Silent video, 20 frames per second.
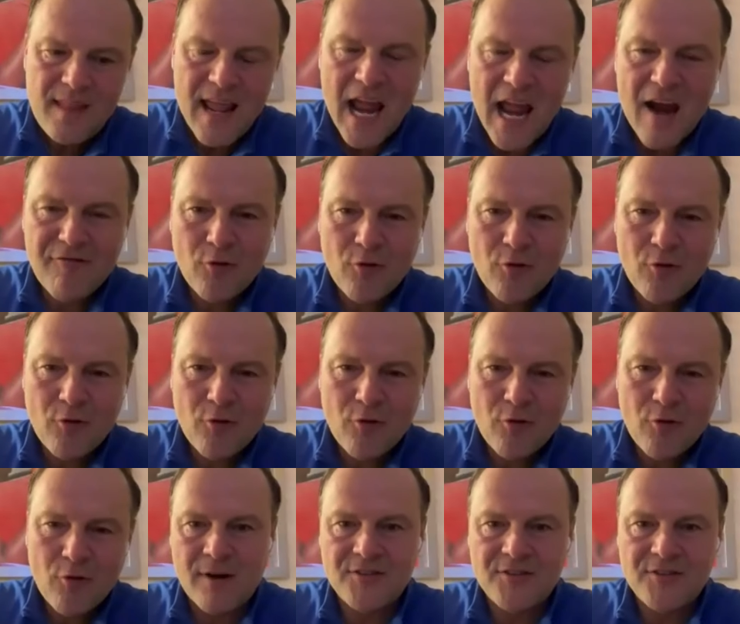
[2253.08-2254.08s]
everyone was
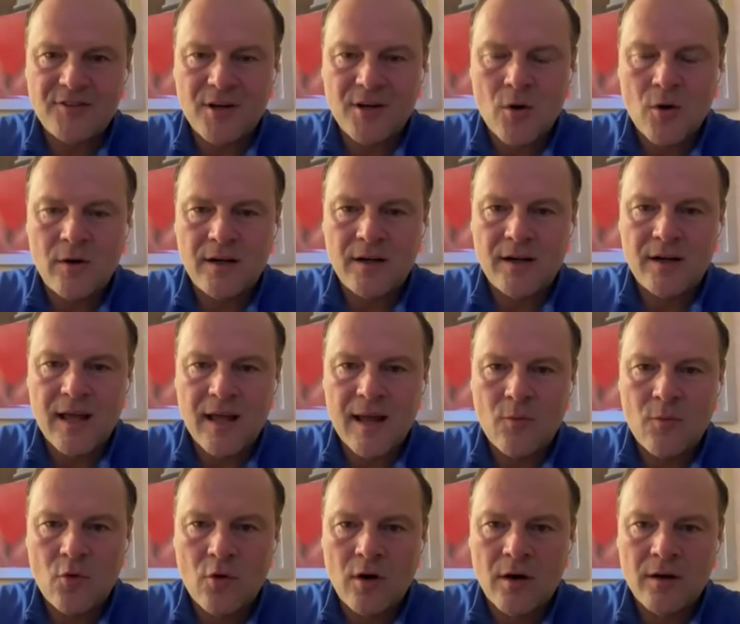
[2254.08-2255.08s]
rested going into game
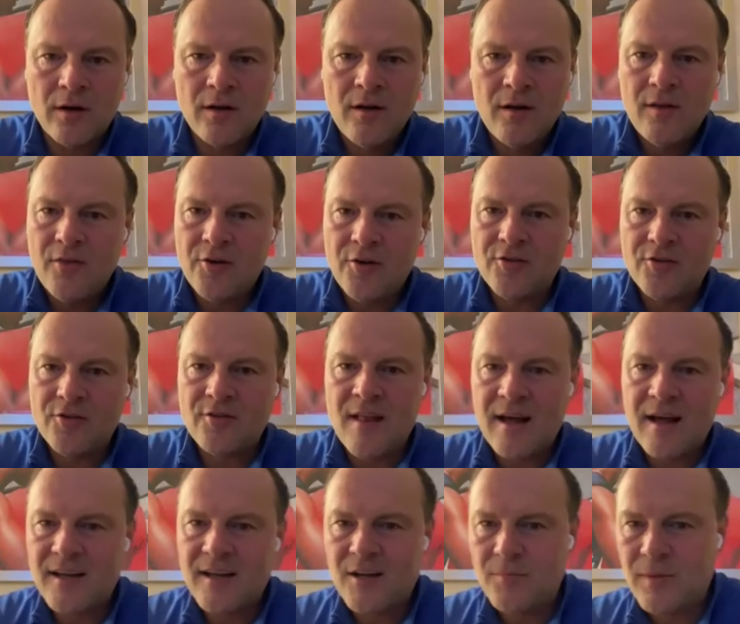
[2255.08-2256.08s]
one, there's
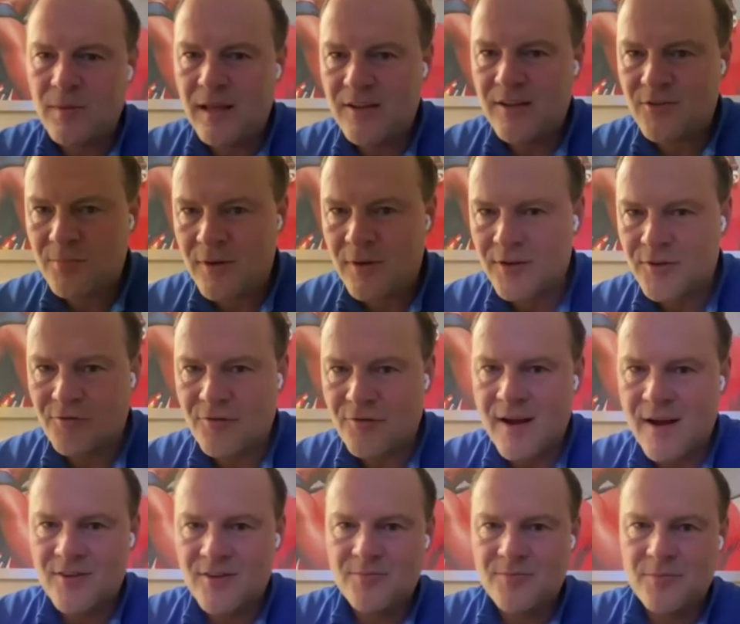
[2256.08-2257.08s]
not going to be as much
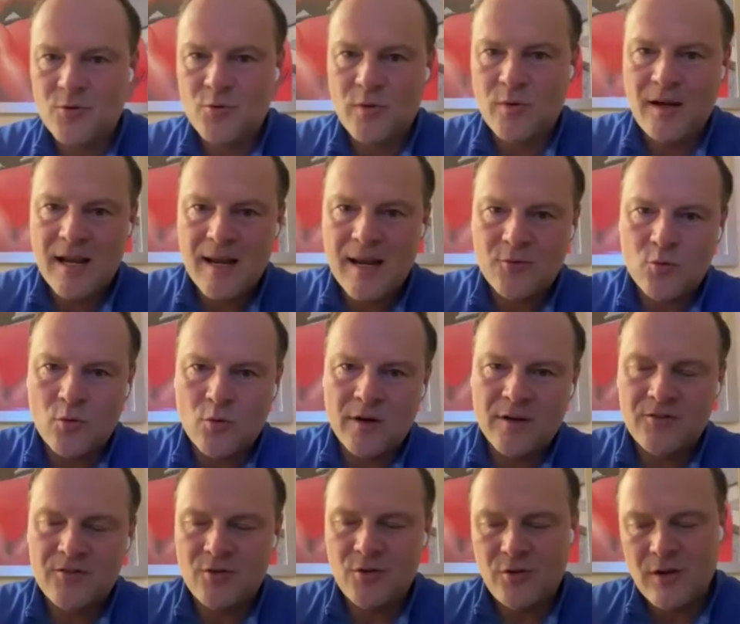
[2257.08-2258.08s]
rest between games one
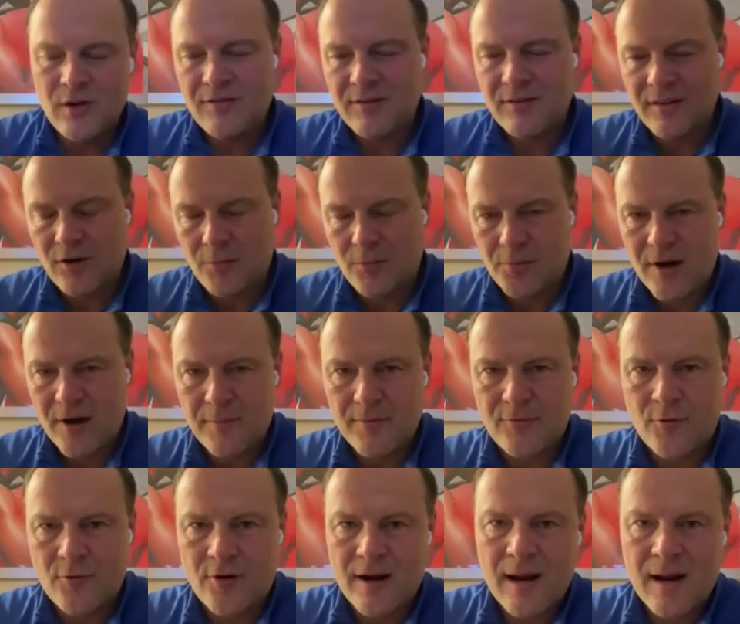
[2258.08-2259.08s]
and two. You have a little break
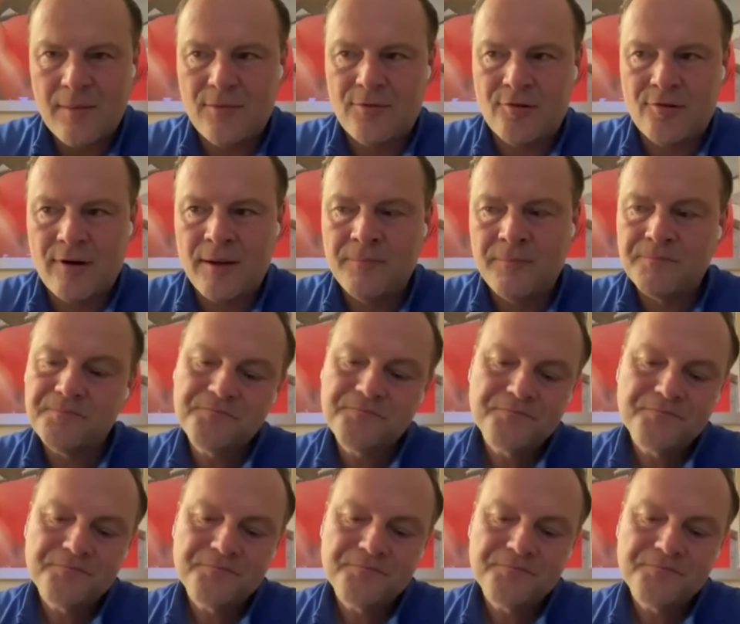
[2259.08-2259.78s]
before game three.